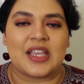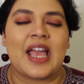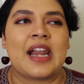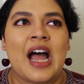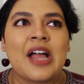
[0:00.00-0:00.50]
me,
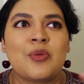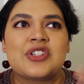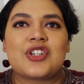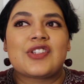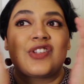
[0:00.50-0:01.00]
and I
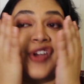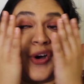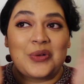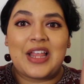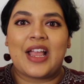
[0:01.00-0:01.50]
was just
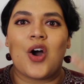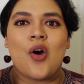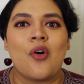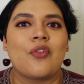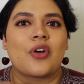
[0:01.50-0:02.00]
so like
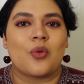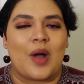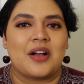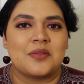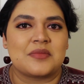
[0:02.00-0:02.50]

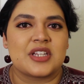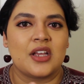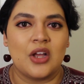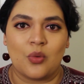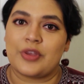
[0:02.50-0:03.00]
overwhelmed
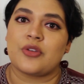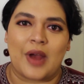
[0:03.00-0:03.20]
with